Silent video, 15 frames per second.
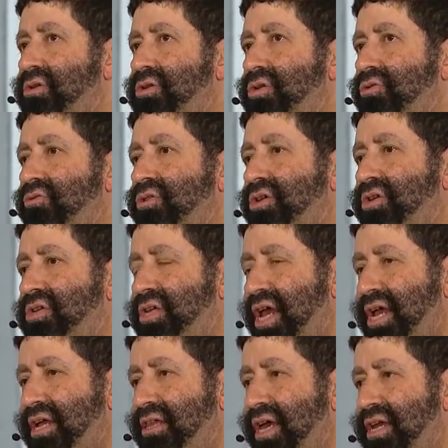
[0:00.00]
to the
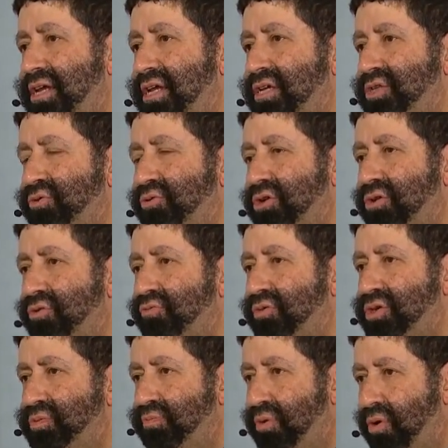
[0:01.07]
day that Israel
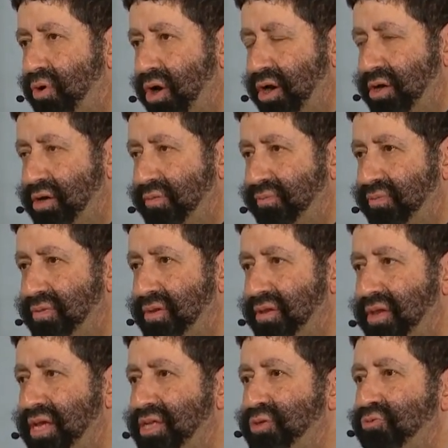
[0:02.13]
was born,
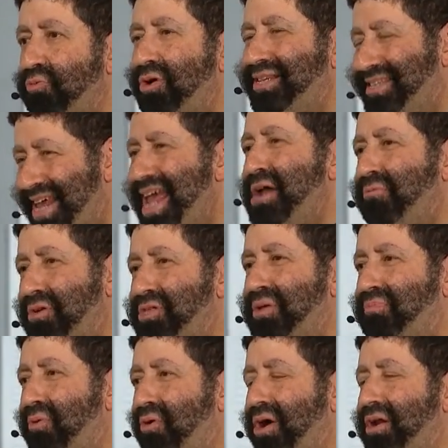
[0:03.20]
what day was
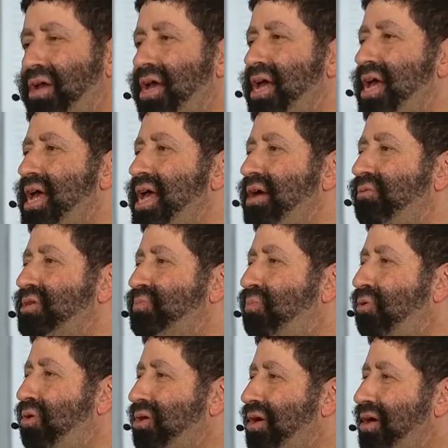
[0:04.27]
it born? It was
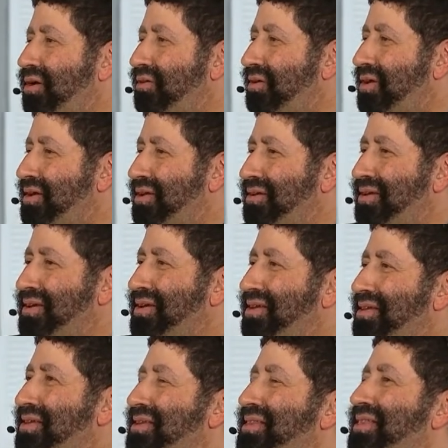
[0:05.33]
born on,
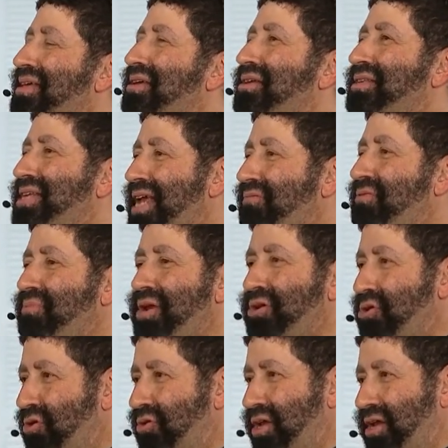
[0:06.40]
David
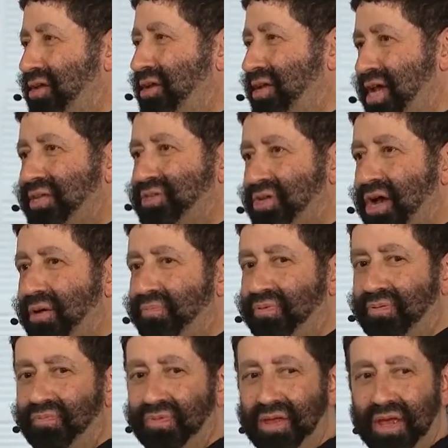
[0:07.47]
Ben-Gurion gets up,
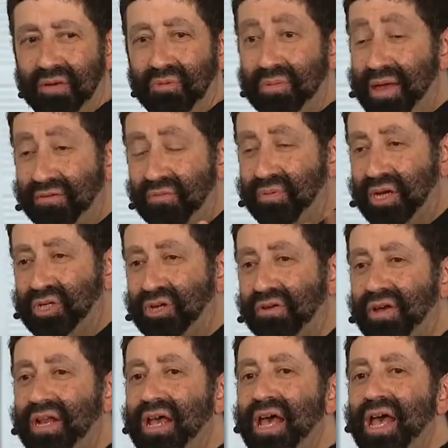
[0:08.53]
and we may have a
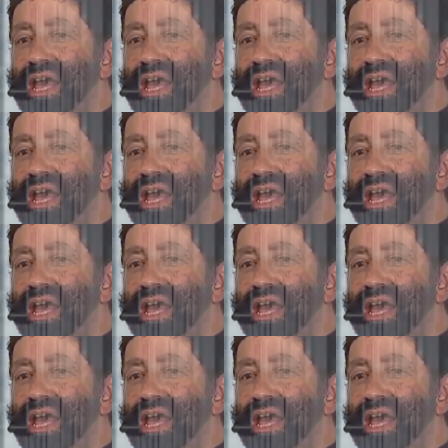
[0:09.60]
picture of it.